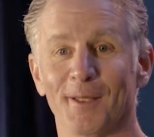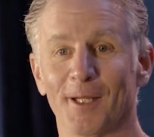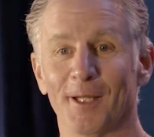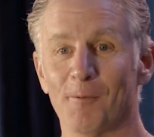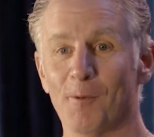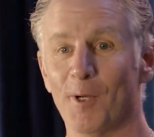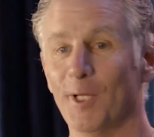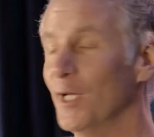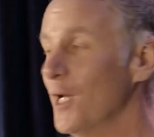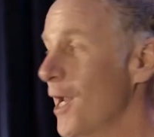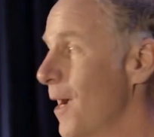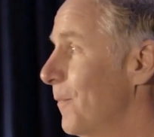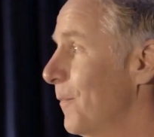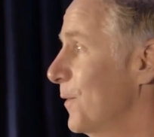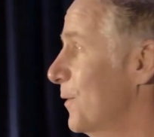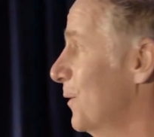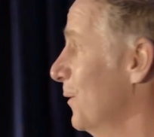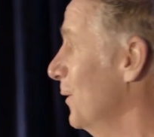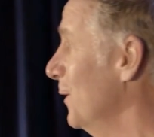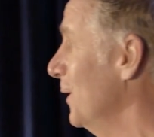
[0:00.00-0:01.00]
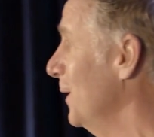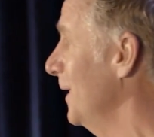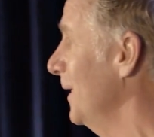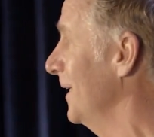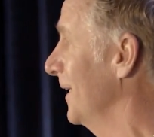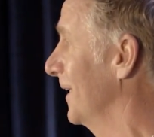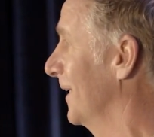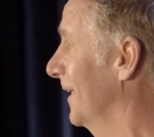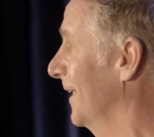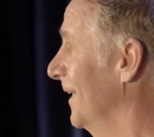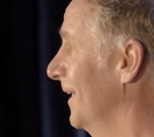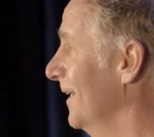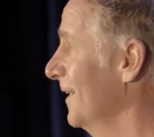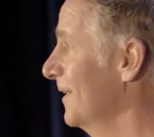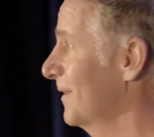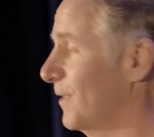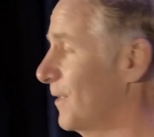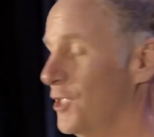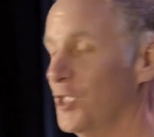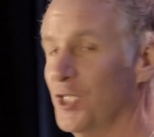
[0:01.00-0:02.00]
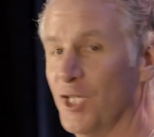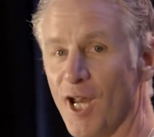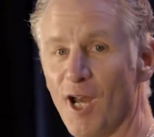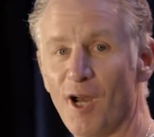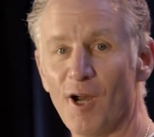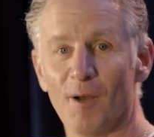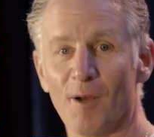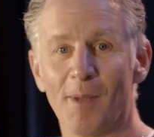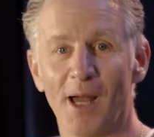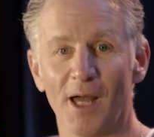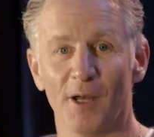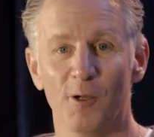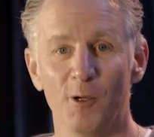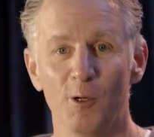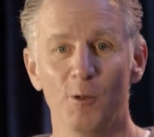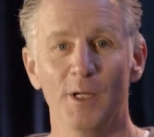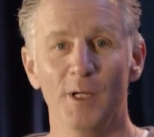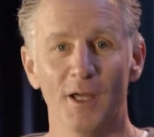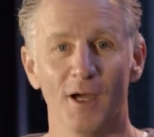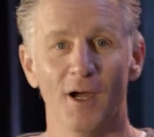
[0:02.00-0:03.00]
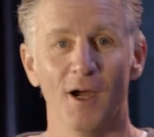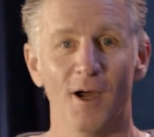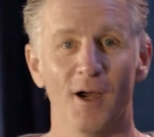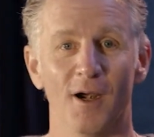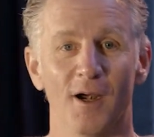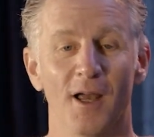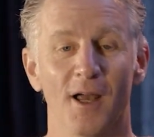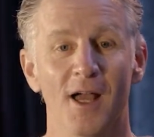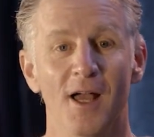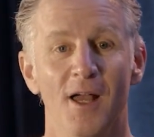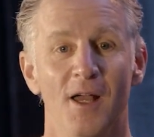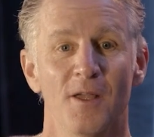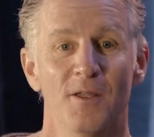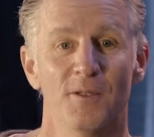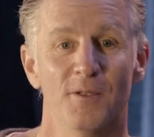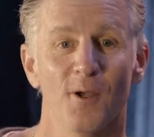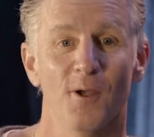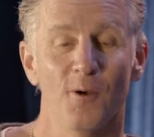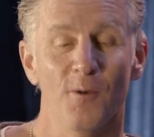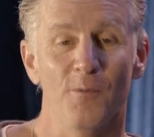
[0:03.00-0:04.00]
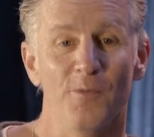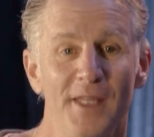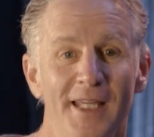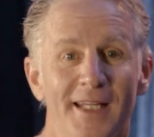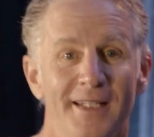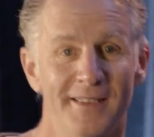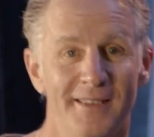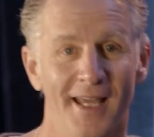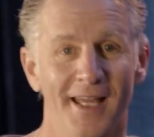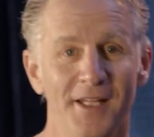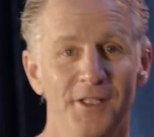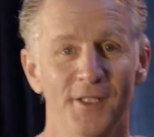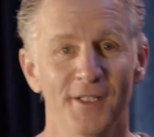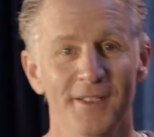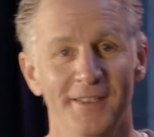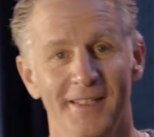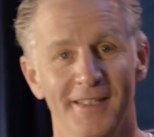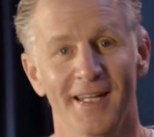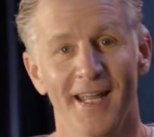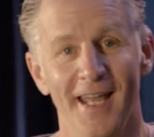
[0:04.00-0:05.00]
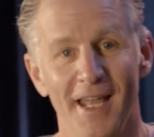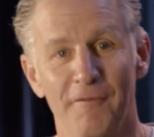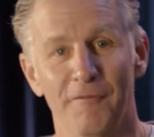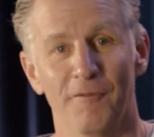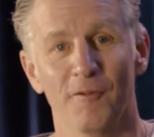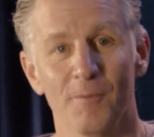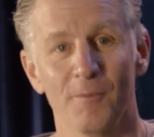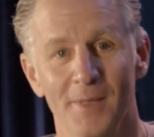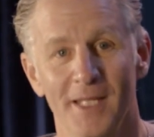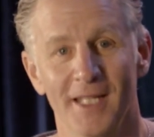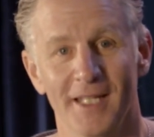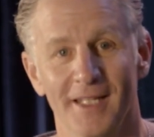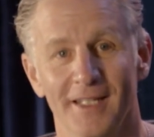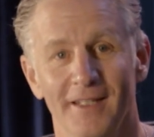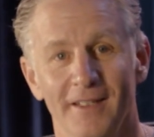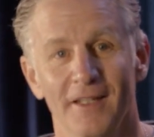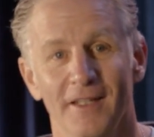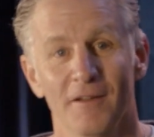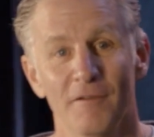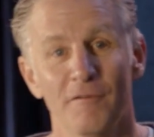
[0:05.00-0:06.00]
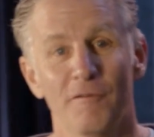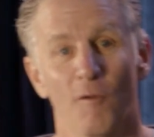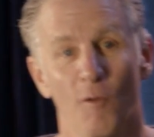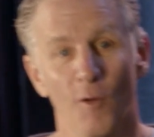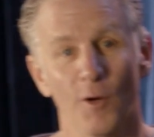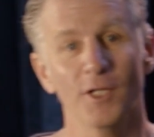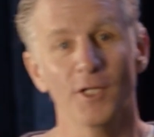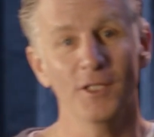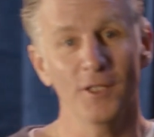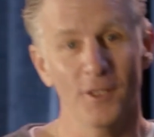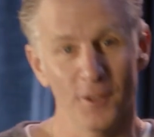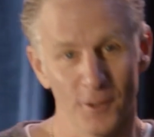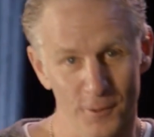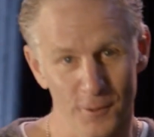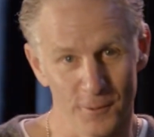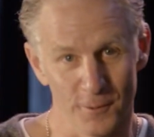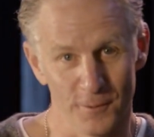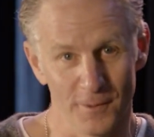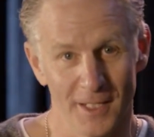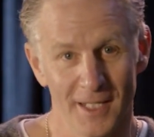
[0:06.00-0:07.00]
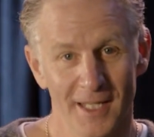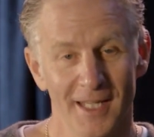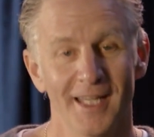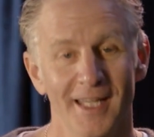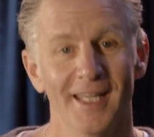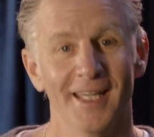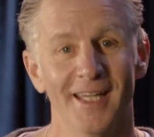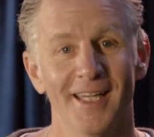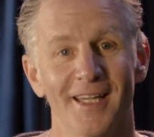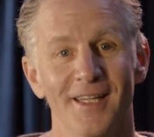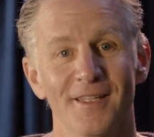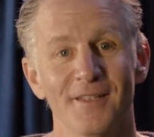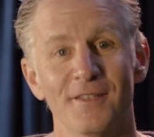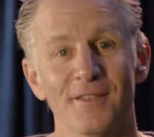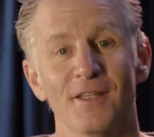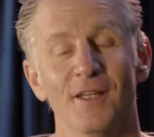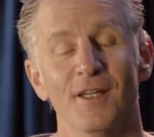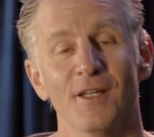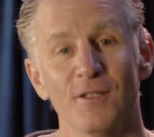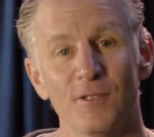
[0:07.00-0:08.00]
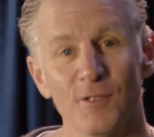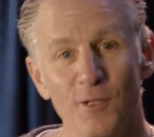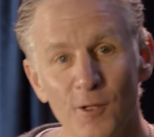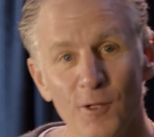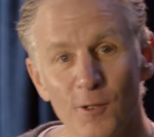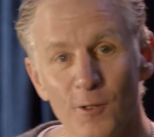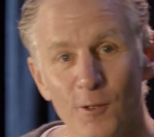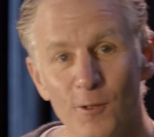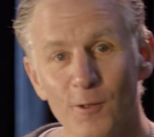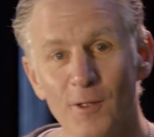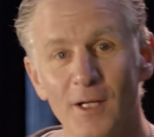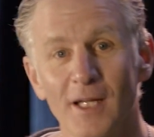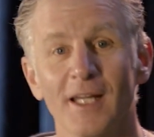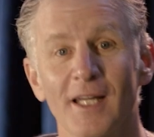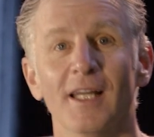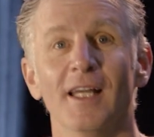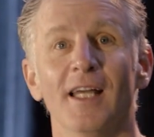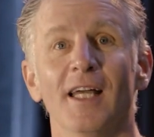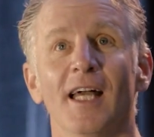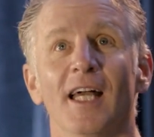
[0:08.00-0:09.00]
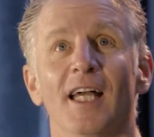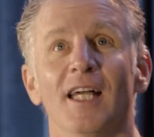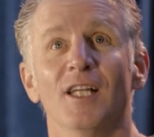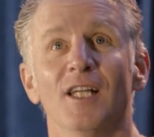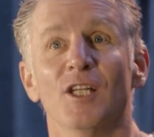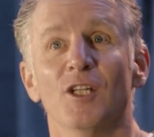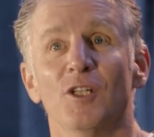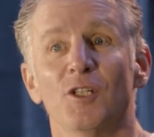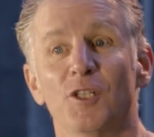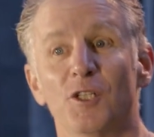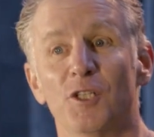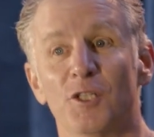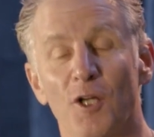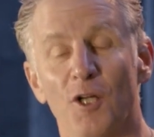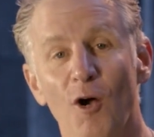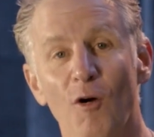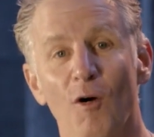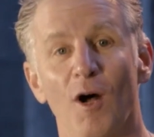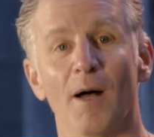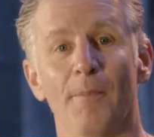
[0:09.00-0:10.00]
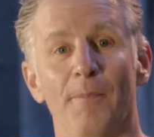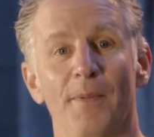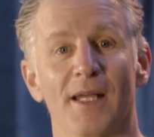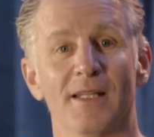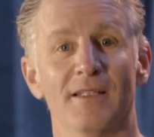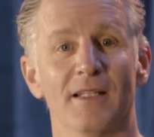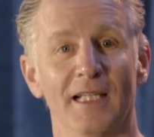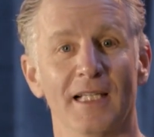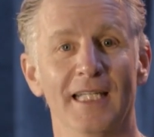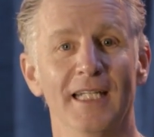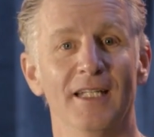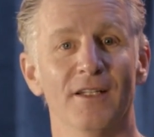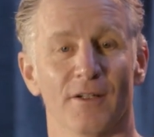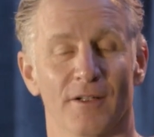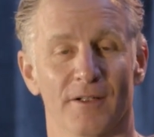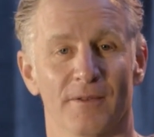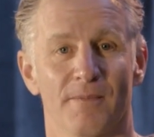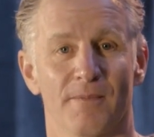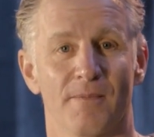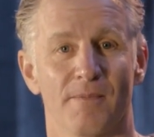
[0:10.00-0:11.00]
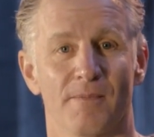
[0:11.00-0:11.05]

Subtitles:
Like, what an opportunity to share about who we are. So the intention today for me, for you, is to show up as a leader.